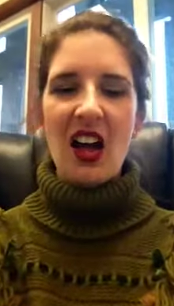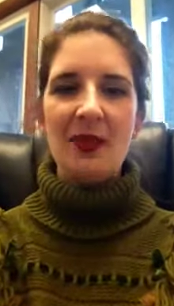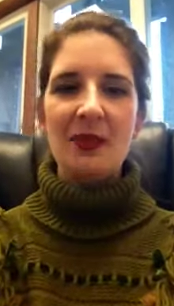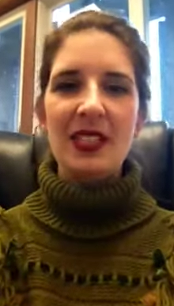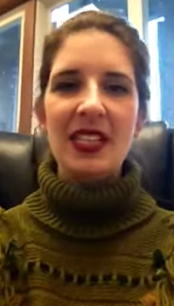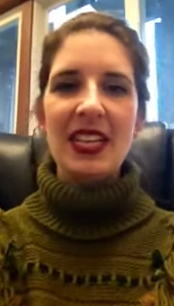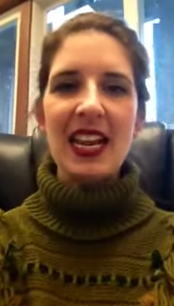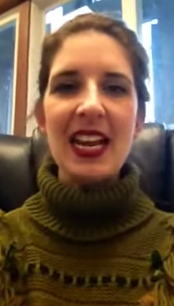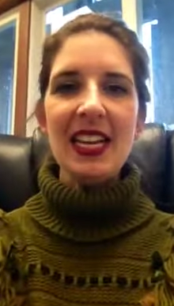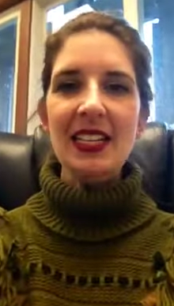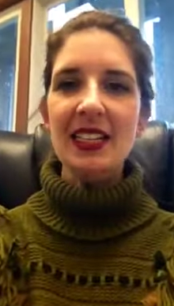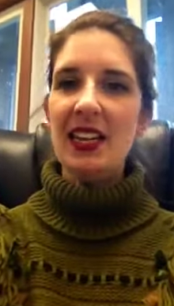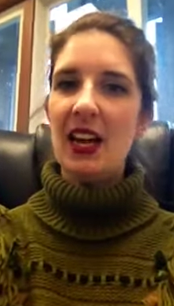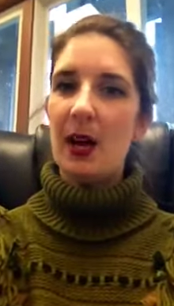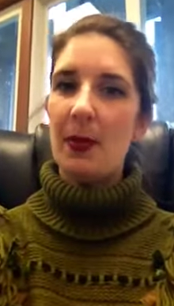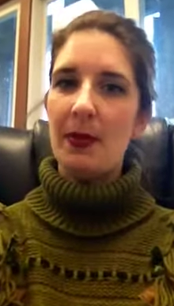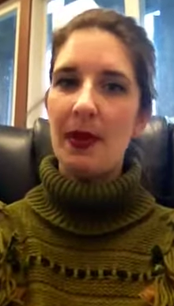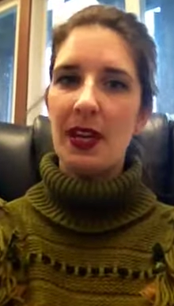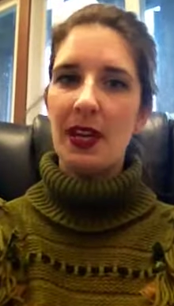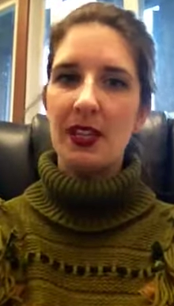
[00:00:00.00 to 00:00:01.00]
Today's
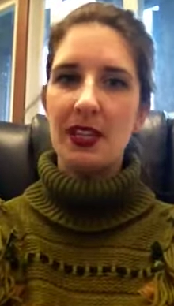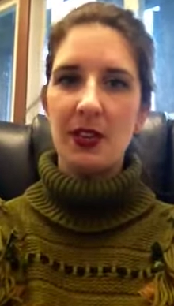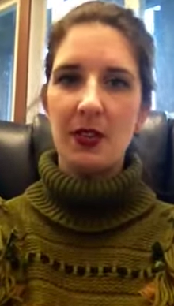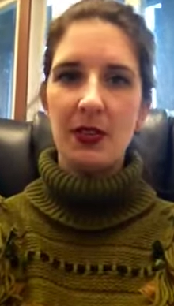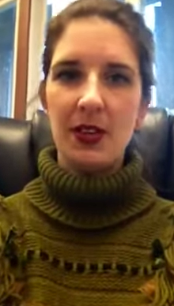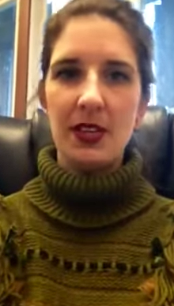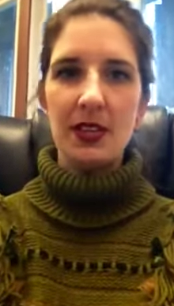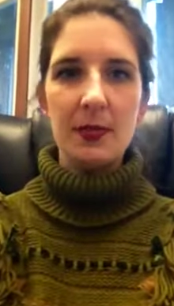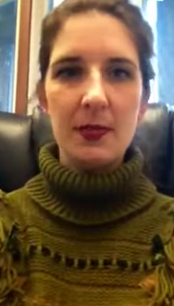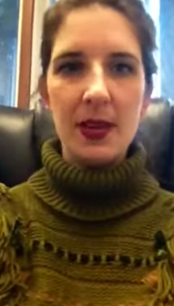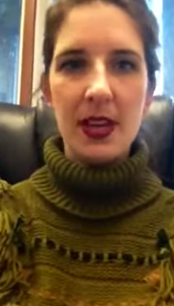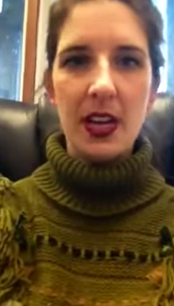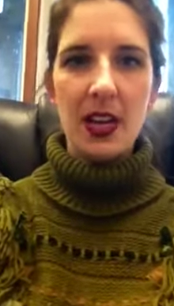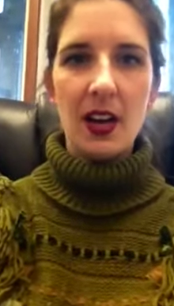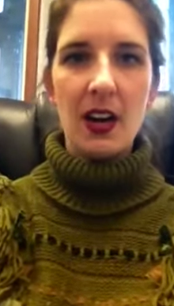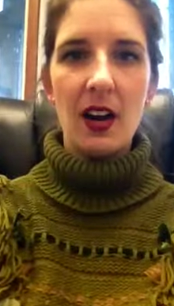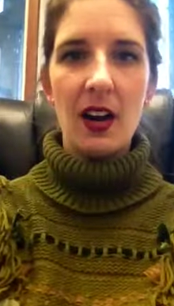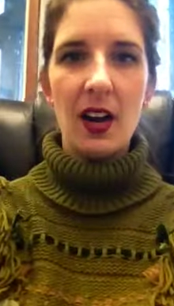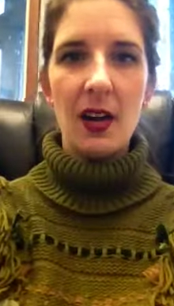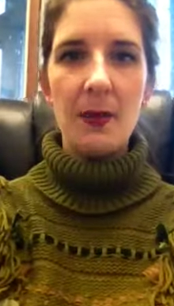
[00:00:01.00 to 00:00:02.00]
topic is going to be
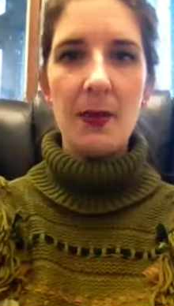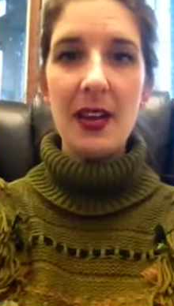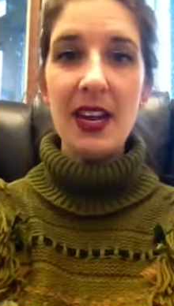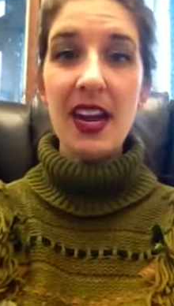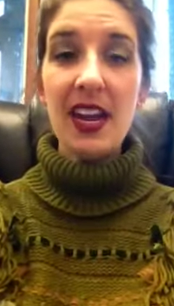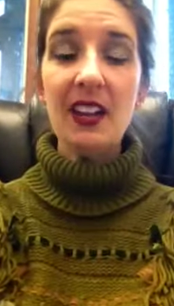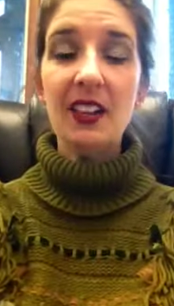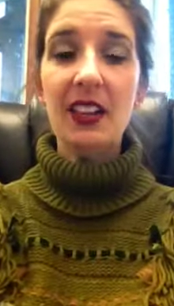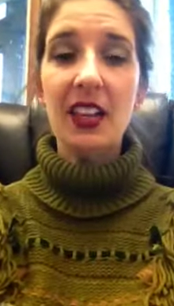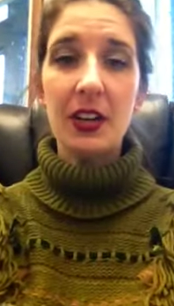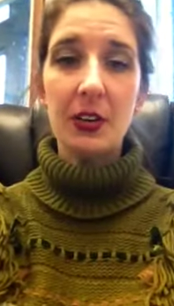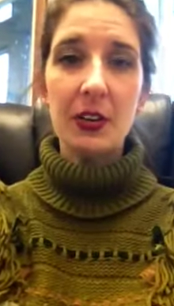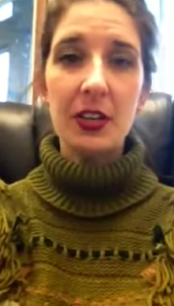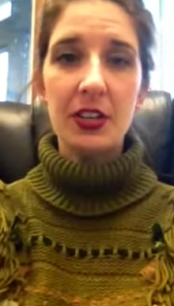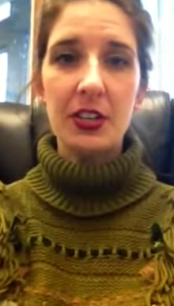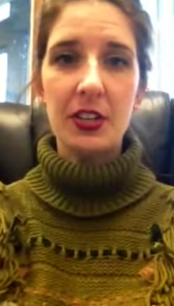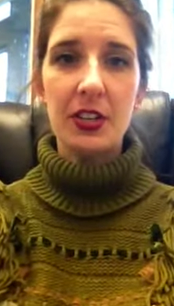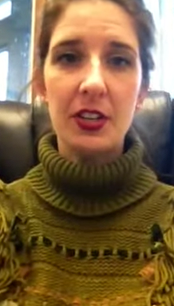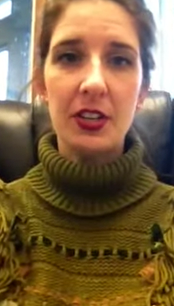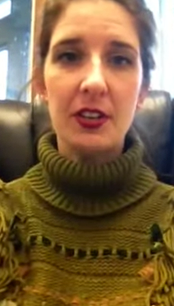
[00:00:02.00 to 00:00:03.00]
on picking
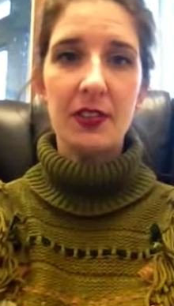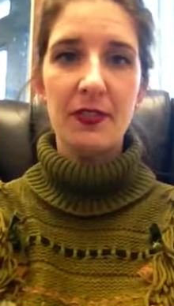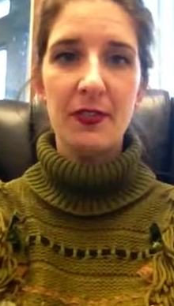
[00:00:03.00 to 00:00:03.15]
literature